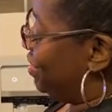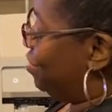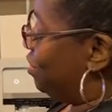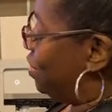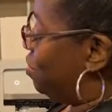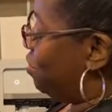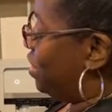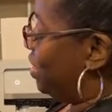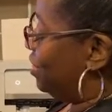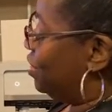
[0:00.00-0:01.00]
usually go
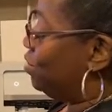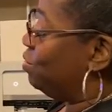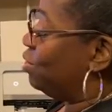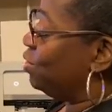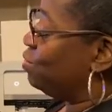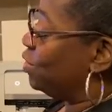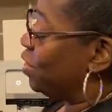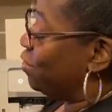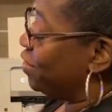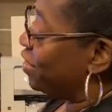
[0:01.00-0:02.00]
in at 2 to
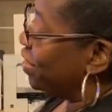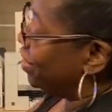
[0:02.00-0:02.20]
2:30.